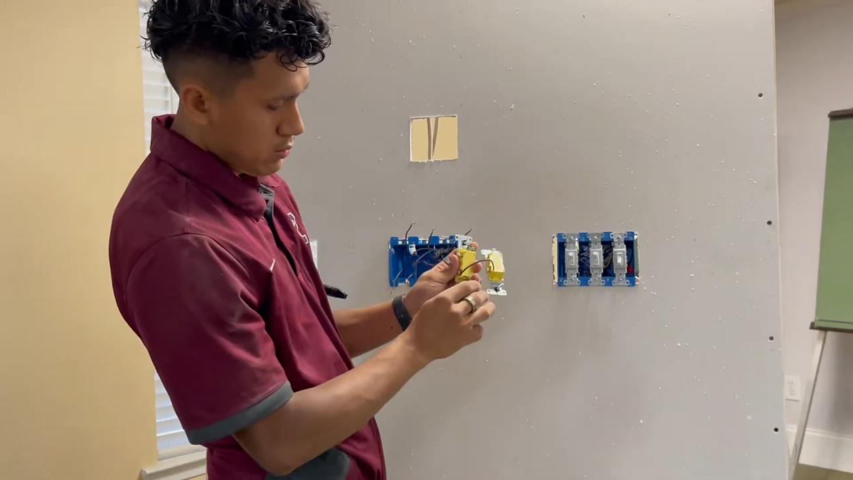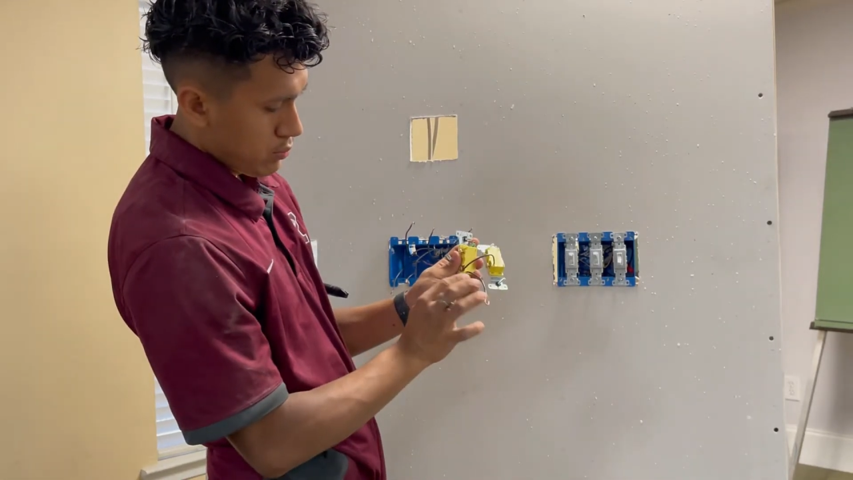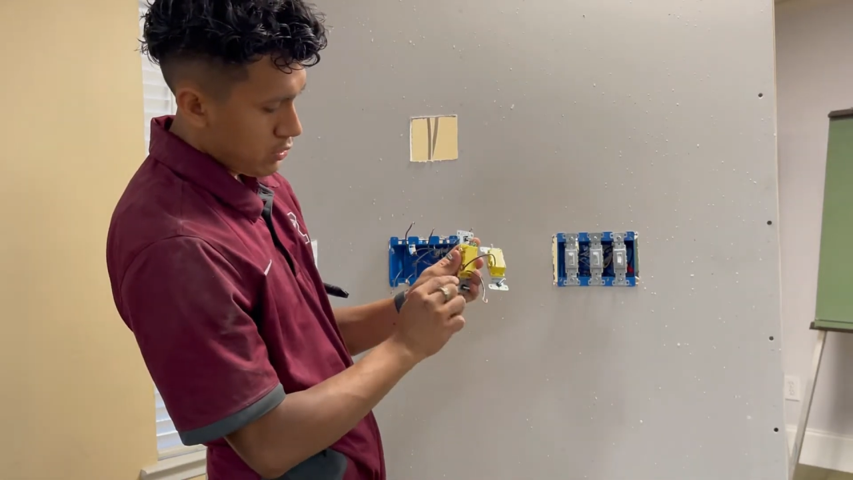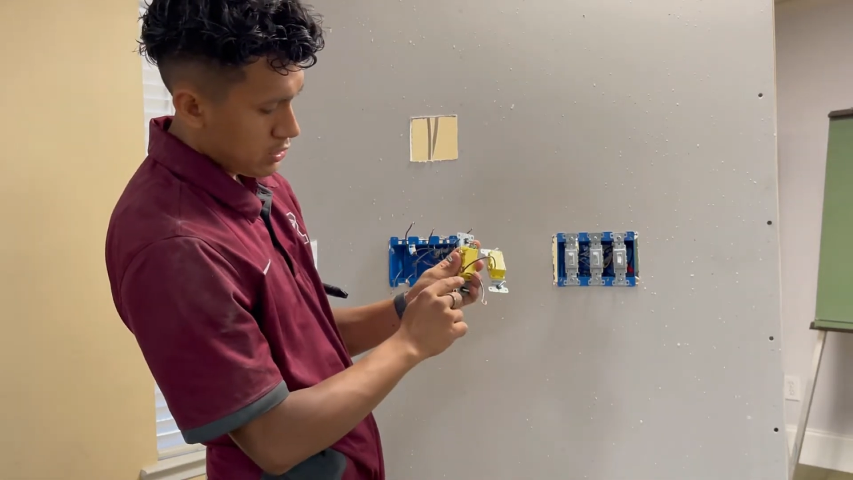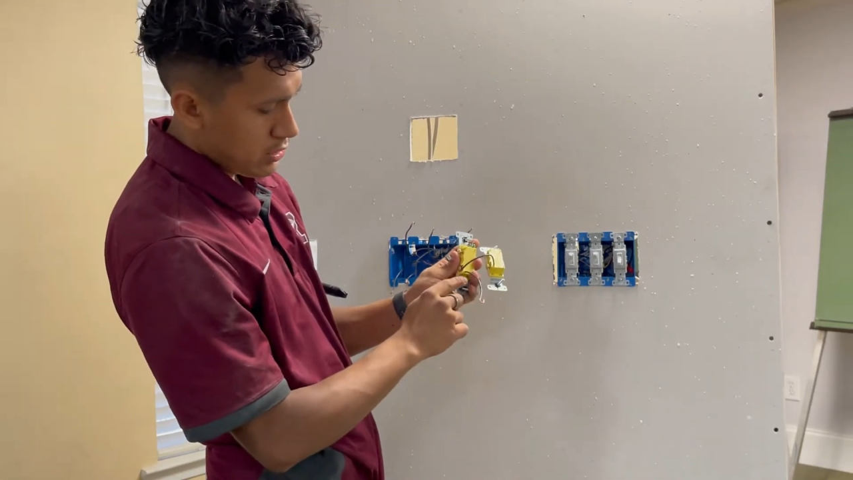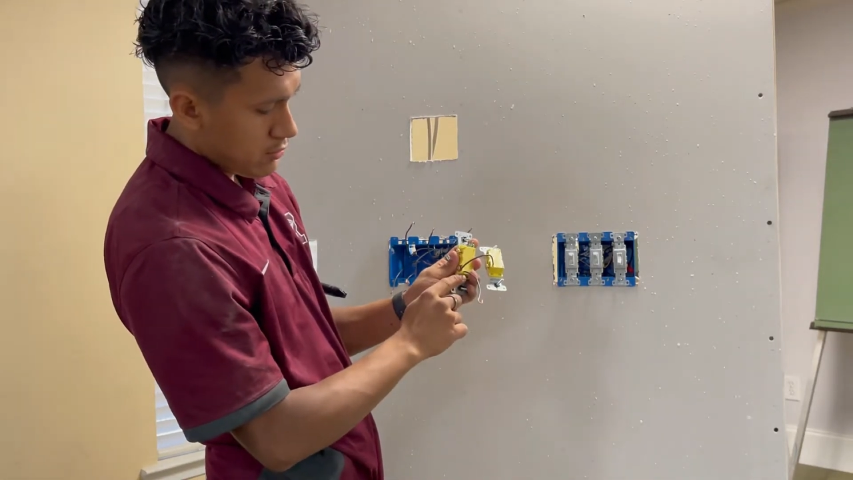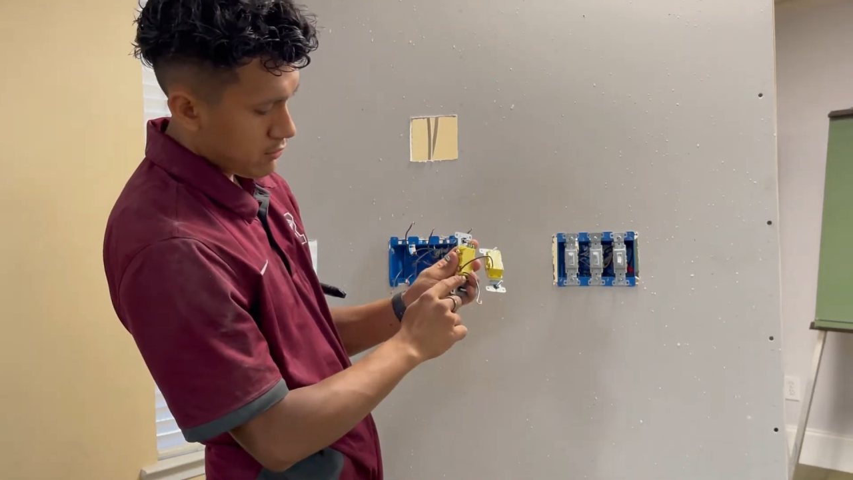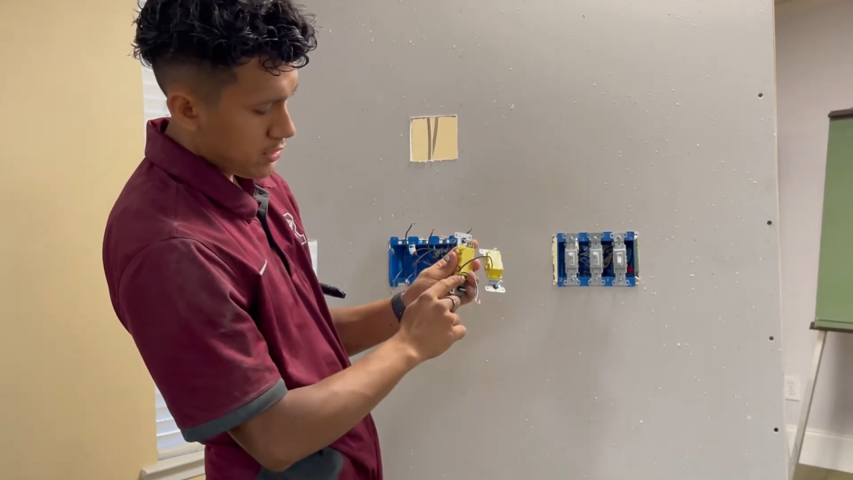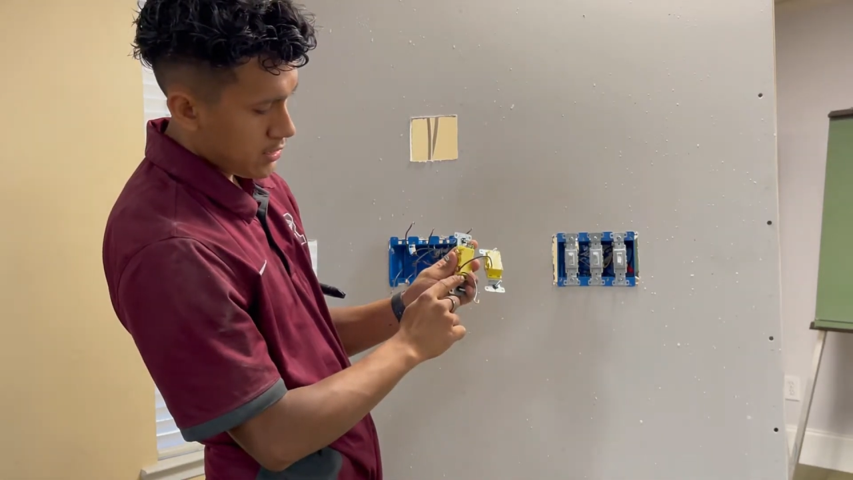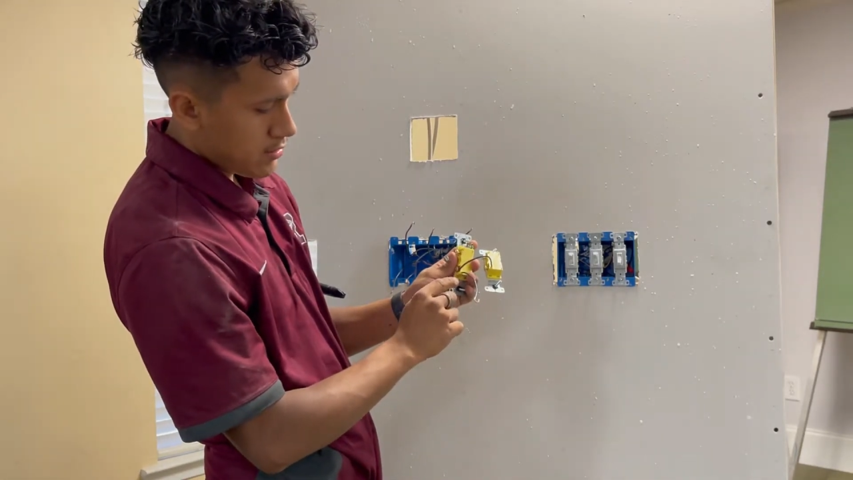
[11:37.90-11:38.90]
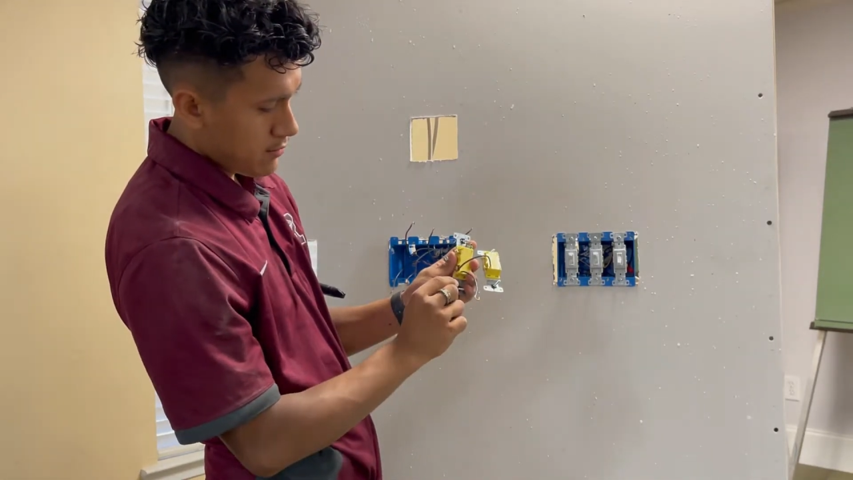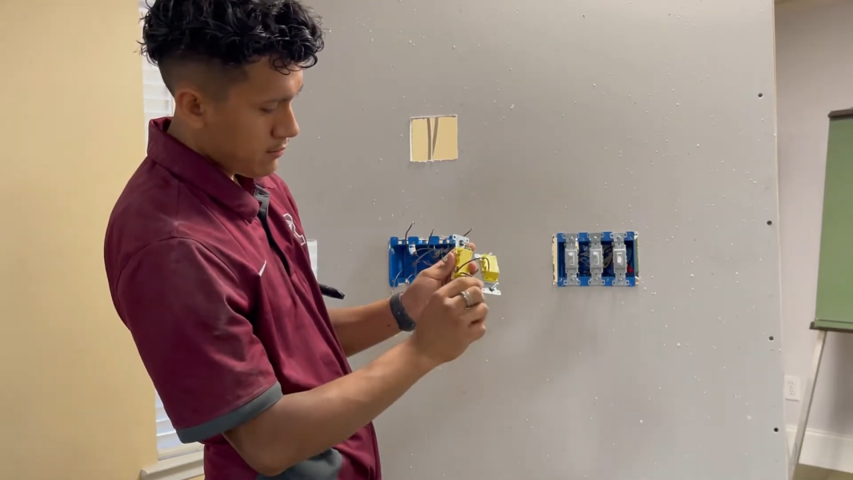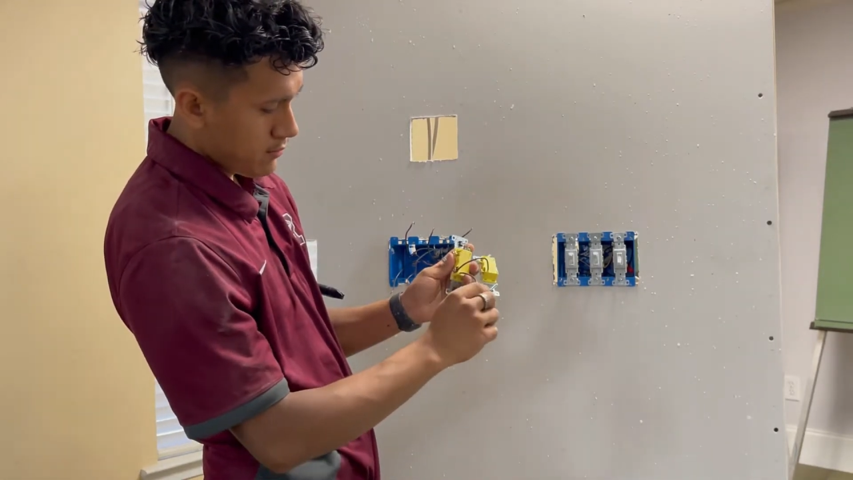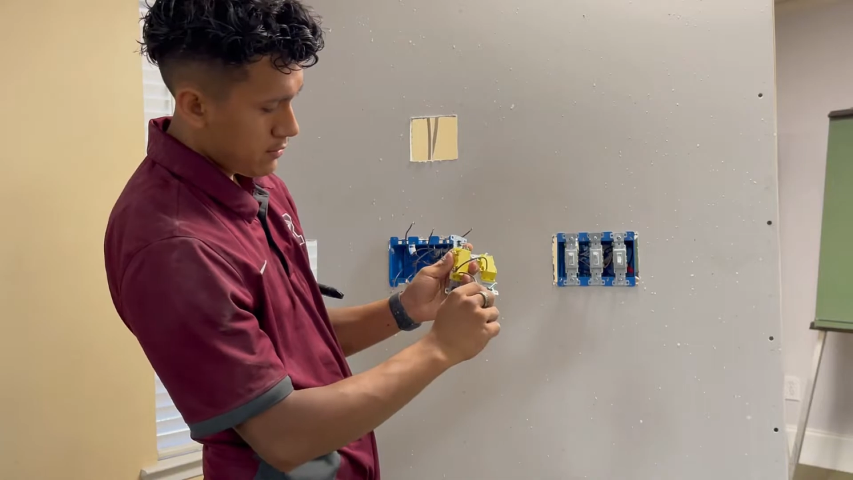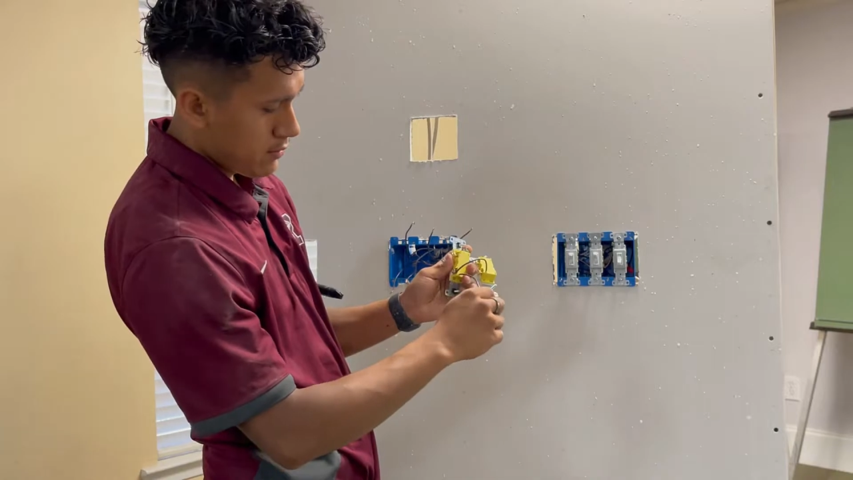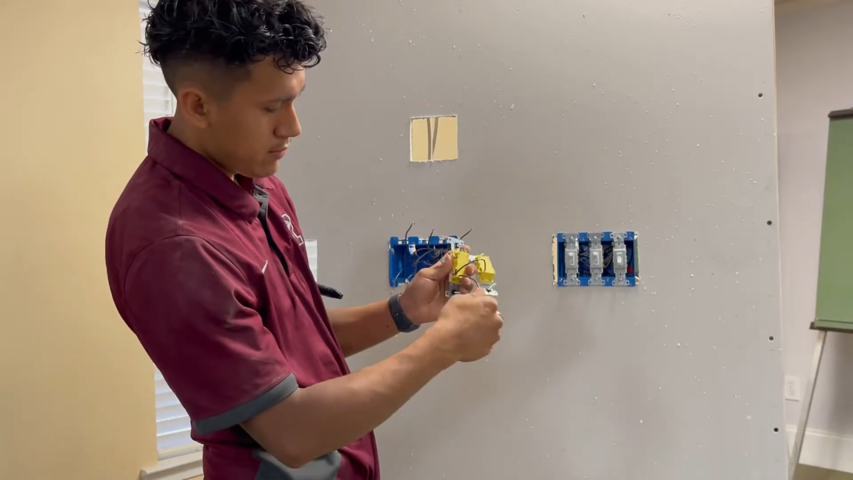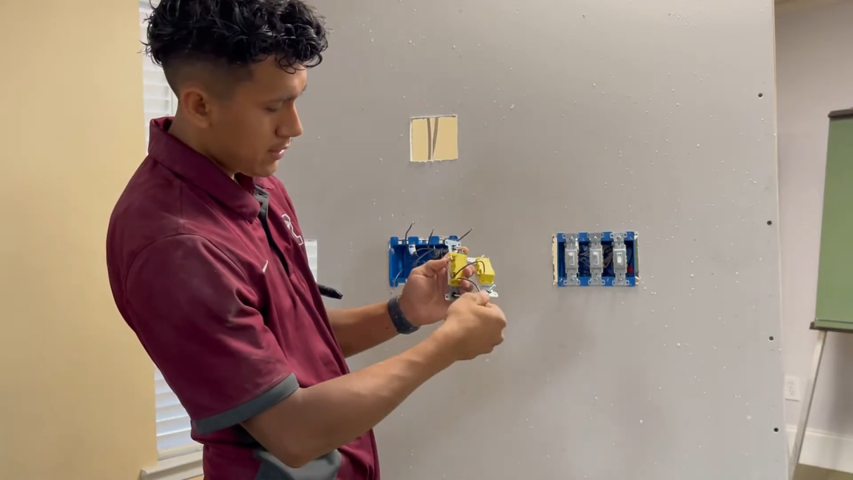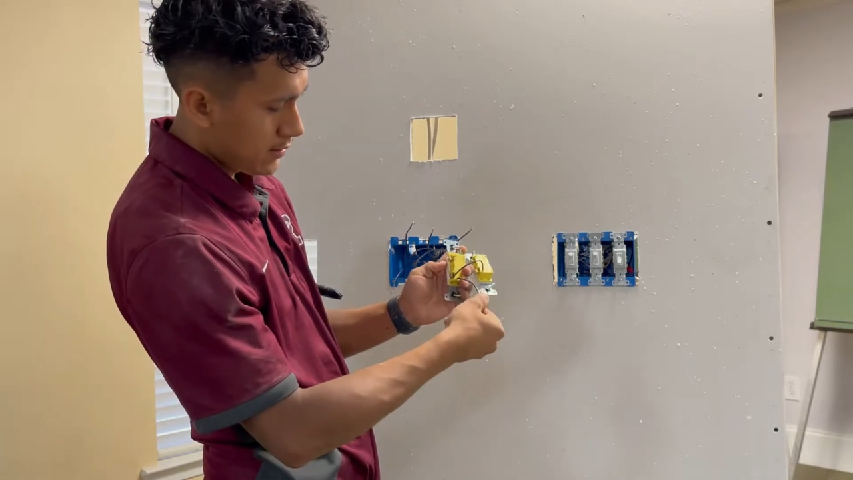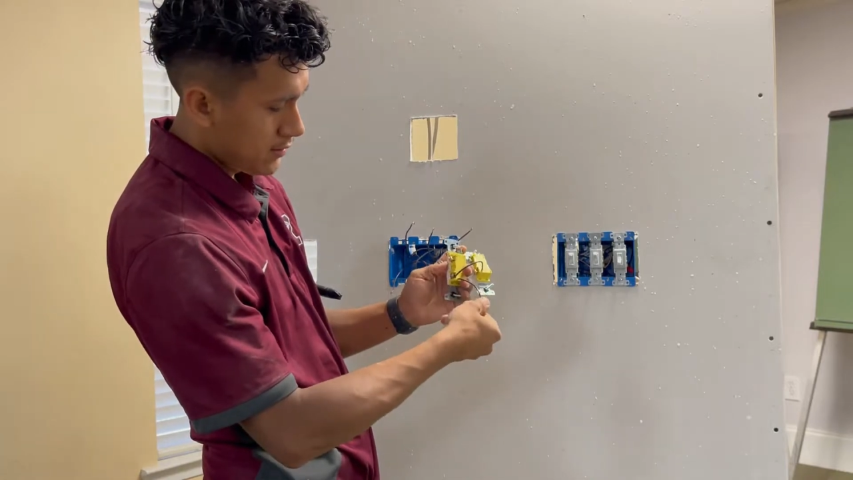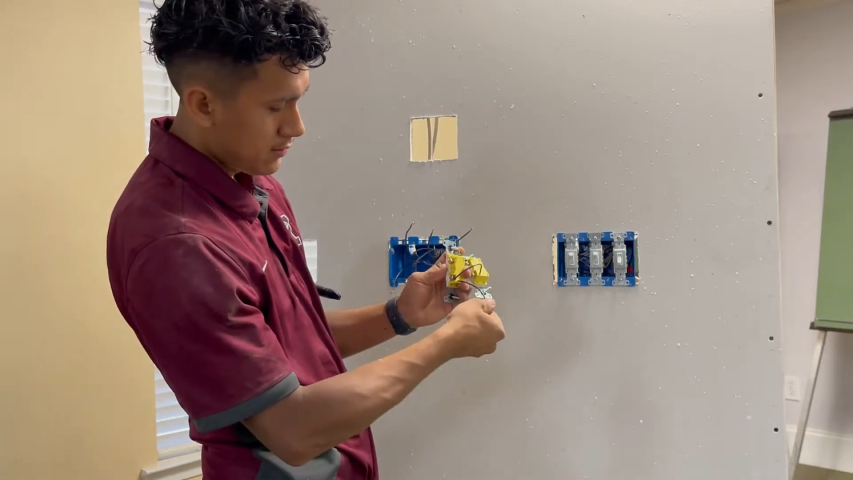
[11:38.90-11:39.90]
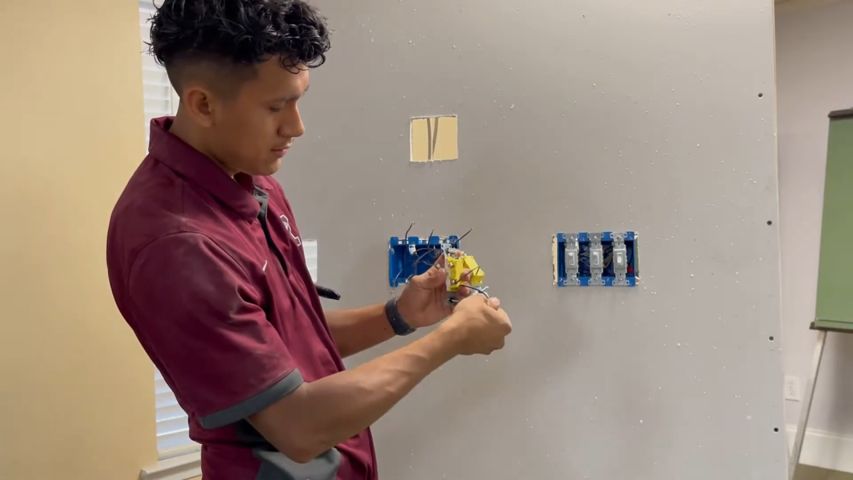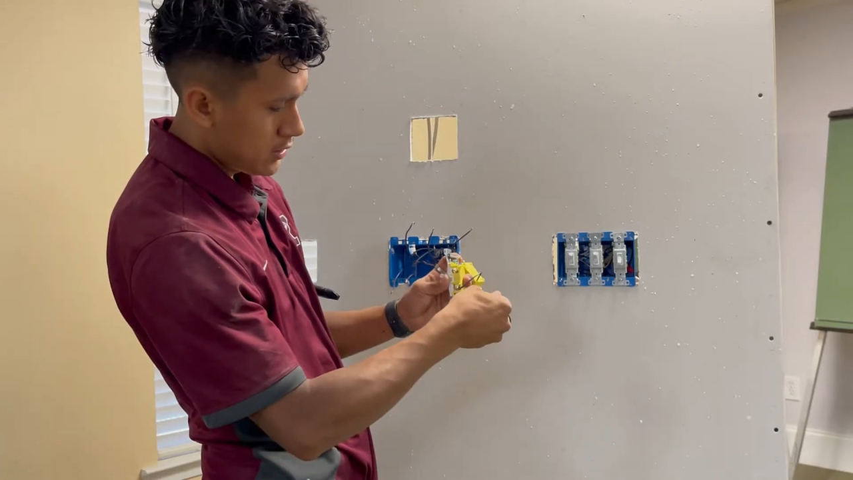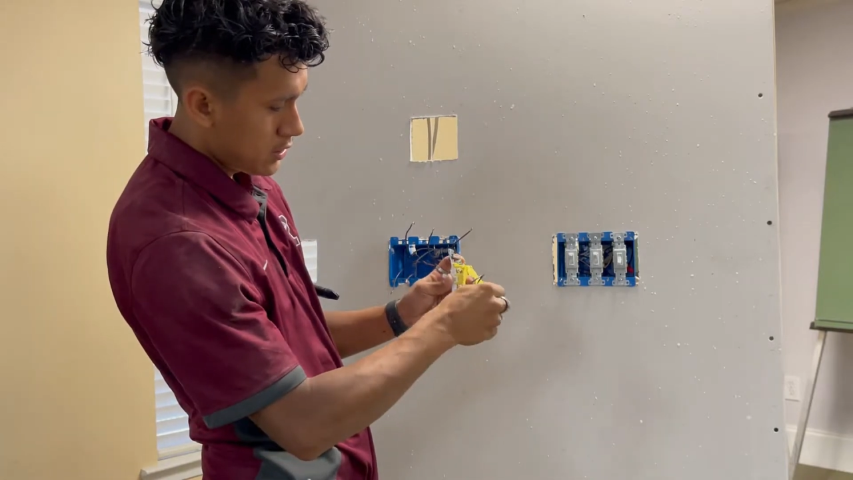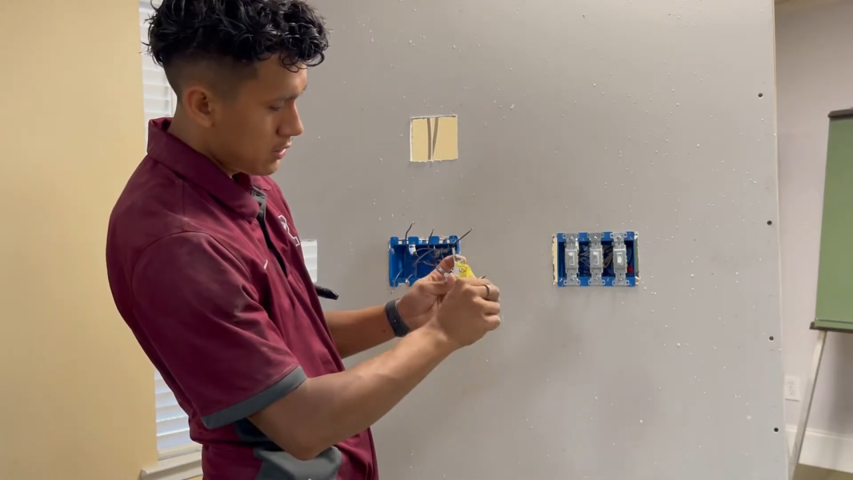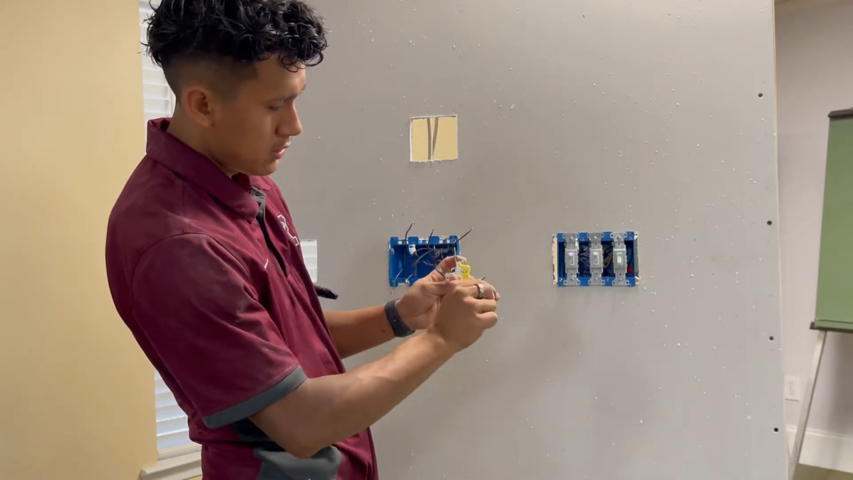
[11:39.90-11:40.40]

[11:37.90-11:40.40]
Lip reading: Push it in right here, back of the switch.